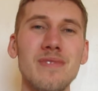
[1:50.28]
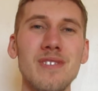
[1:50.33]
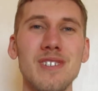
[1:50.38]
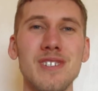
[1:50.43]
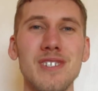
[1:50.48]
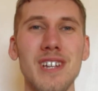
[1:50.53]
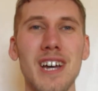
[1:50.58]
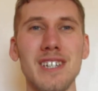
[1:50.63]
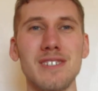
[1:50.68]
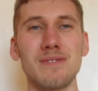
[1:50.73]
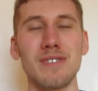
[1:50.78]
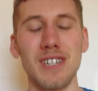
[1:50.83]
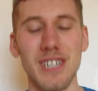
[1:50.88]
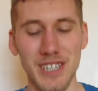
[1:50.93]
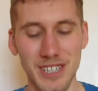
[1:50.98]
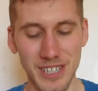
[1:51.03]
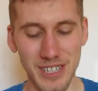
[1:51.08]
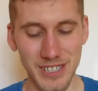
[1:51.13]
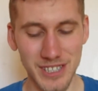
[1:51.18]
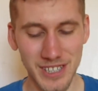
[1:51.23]
so that's really
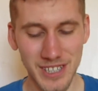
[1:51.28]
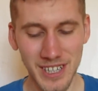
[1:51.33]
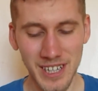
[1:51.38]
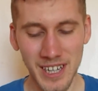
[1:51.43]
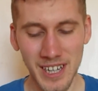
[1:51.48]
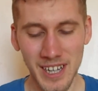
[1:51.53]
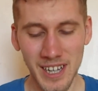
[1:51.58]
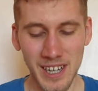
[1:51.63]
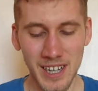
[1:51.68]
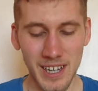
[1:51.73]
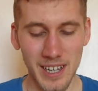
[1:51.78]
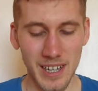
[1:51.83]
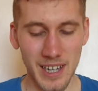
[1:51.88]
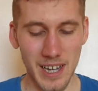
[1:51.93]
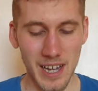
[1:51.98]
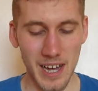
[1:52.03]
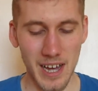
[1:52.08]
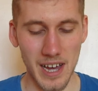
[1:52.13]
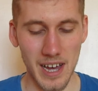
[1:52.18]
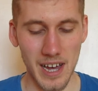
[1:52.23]
good.
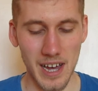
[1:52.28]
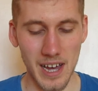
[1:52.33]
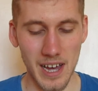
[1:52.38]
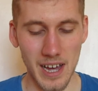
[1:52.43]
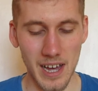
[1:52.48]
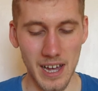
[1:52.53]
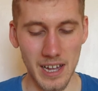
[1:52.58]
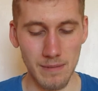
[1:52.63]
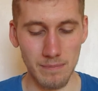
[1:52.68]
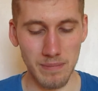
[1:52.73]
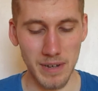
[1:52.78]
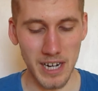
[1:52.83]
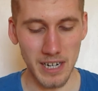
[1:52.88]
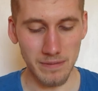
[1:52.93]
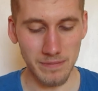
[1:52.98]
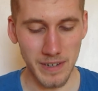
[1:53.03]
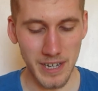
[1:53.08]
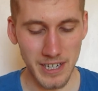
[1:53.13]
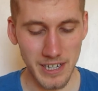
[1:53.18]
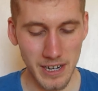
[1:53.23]

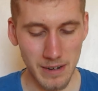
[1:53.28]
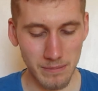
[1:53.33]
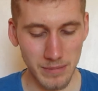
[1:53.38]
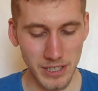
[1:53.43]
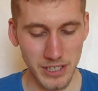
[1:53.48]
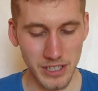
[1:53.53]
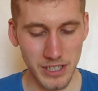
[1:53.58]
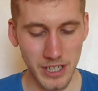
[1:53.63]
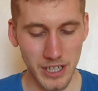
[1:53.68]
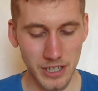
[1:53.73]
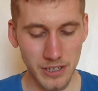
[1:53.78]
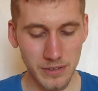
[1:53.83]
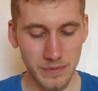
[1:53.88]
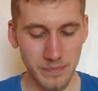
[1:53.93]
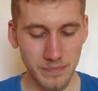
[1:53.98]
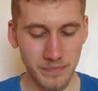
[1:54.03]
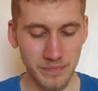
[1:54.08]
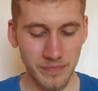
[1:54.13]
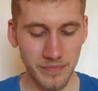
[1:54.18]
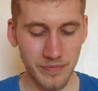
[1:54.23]
Benefit number two
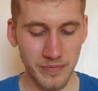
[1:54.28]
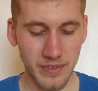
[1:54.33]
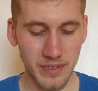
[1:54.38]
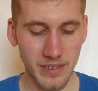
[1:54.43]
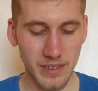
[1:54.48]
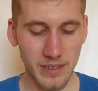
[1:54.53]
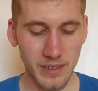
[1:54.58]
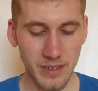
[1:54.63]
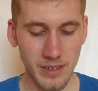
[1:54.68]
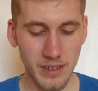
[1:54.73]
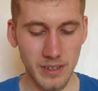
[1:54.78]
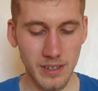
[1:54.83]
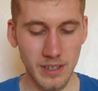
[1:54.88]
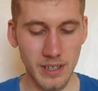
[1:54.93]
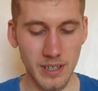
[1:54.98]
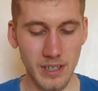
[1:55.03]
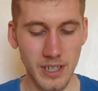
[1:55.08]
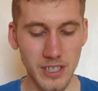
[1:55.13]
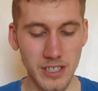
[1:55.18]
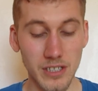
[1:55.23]

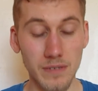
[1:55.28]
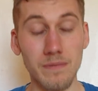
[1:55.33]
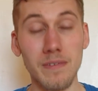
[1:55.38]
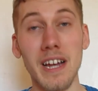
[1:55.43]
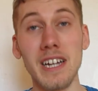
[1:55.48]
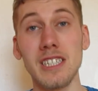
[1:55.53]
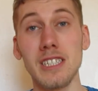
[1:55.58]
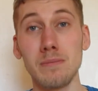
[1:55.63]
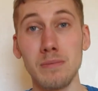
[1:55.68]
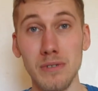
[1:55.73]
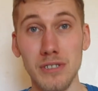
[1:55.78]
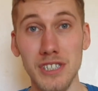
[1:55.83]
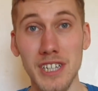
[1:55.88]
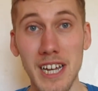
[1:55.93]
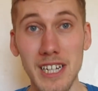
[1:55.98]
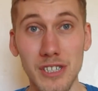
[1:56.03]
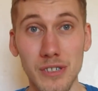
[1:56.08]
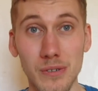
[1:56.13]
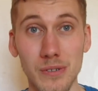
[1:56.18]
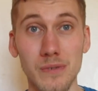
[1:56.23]
is the flexible
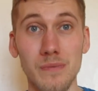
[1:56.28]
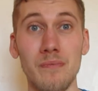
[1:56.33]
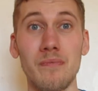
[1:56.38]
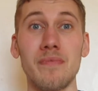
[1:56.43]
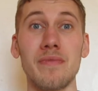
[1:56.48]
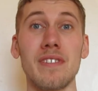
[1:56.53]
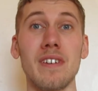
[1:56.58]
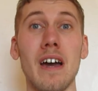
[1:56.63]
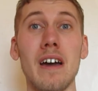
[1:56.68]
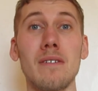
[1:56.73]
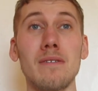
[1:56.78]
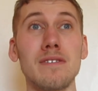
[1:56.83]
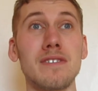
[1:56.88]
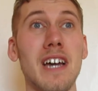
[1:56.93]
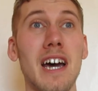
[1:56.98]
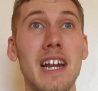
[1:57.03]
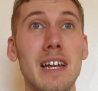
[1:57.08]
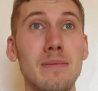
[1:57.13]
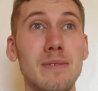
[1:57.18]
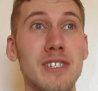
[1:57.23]
schedule. With
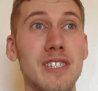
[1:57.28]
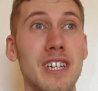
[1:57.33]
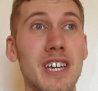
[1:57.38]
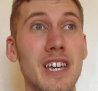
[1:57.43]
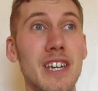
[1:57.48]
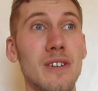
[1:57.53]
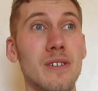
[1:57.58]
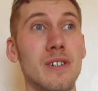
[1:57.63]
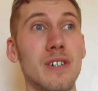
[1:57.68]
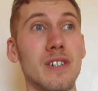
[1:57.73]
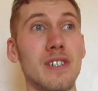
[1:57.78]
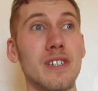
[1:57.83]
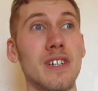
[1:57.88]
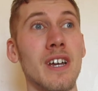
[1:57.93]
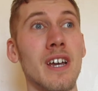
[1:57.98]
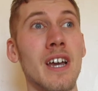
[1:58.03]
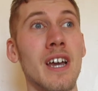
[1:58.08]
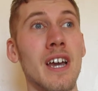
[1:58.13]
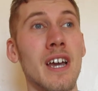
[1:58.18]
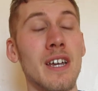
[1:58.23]
DaDaABC you
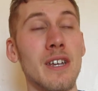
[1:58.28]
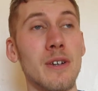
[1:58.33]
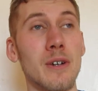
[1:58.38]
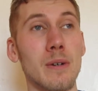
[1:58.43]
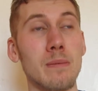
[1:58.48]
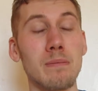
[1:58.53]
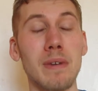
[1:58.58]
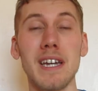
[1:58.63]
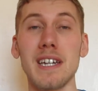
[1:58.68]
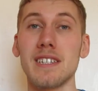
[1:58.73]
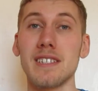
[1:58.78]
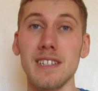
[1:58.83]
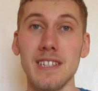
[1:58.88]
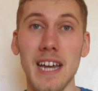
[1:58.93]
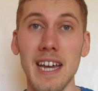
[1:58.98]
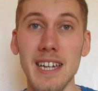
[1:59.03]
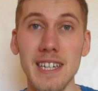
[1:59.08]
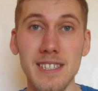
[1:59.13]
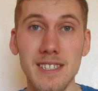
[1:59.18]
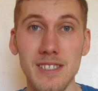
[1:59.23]
can pick the
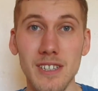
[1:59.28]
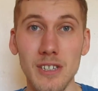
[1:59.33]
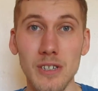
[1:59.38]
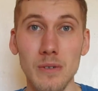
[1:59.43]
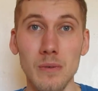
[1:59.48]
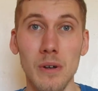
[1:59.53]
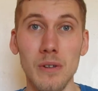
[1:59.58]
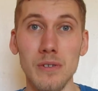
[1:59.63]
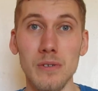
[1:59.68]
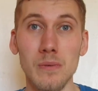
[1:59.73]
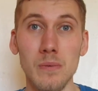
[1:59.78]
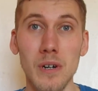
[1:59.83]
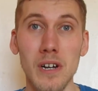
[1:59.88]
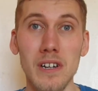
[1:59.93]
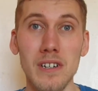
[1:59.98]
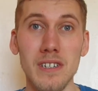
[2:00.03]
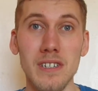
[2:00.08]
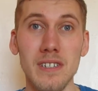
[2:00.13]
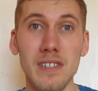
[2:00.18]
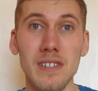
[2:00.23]
days that you want to
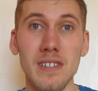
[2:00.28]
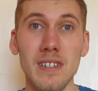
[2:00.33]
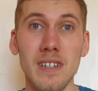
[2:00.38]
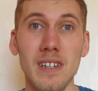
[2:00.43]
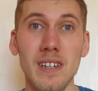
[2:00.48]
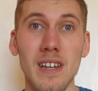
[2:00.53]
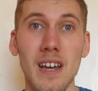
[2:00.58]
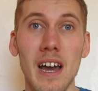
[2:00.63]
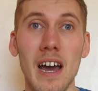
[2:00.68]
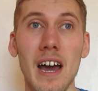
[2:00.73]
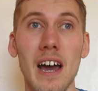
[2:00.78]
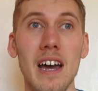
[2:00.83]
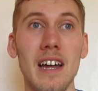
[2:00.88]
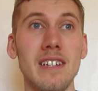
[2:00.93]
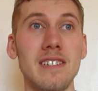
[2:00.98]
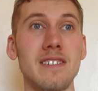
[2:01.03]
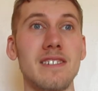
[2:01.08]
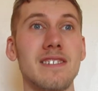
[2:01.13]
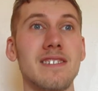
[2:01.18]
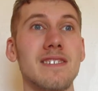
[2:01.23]
work,
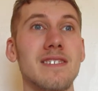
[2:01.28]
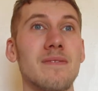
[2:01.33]
and